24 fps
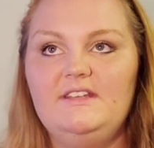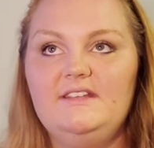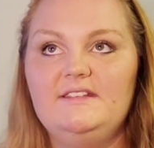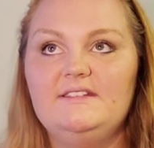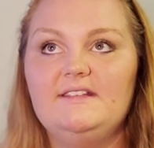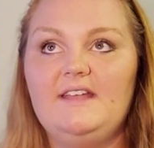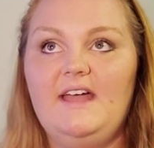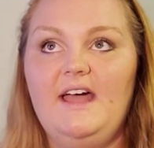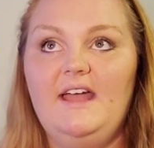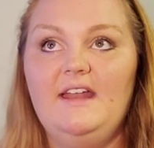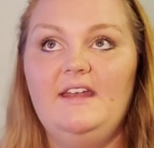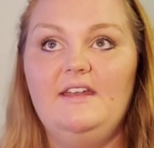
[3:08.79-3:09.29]

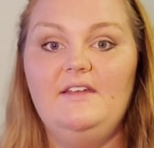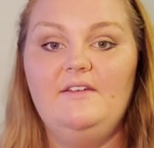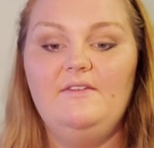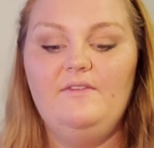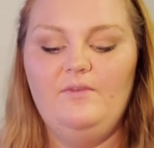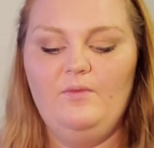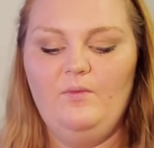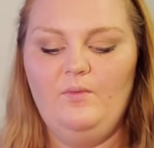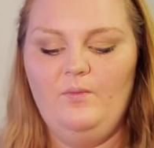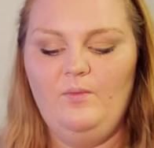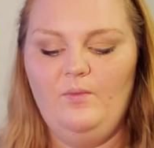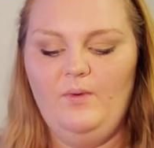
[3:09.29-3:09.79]
is kind
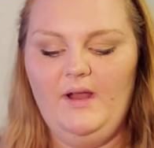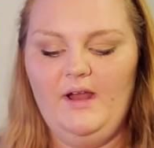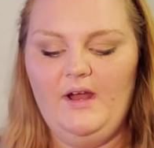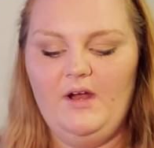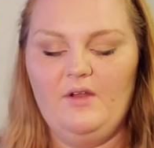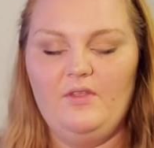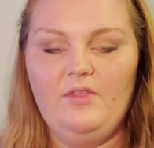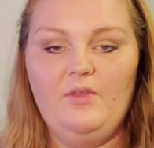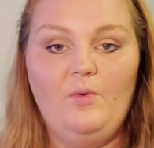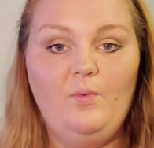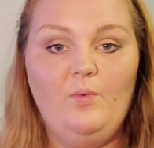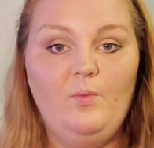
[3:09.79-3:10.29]
of
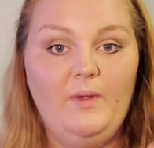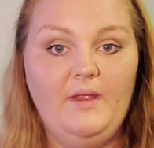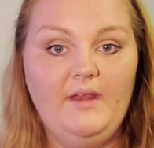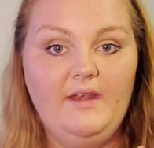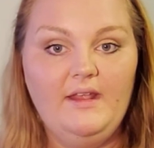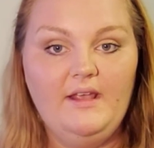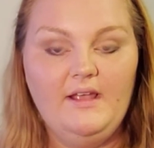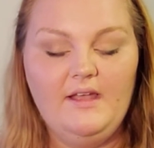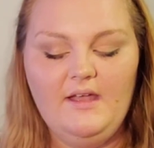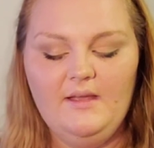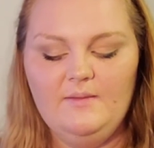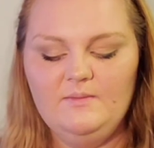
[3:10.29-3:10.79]
where the
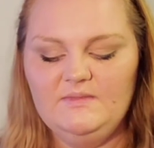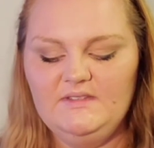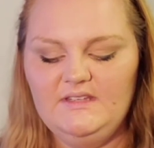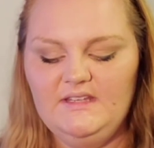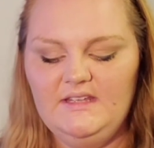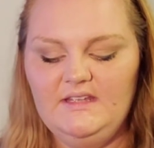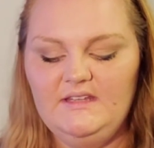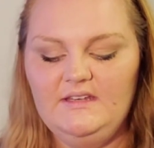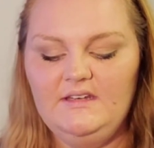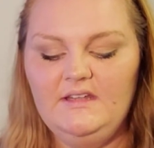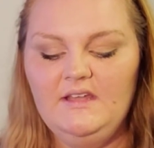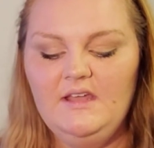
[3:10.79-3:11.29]
weaning comes
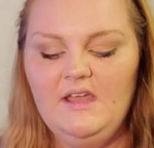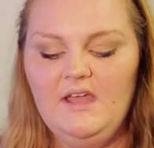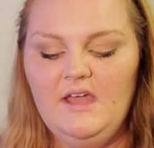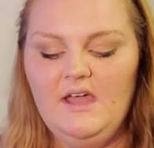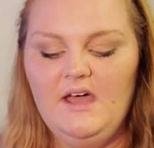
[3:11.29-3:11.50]
in,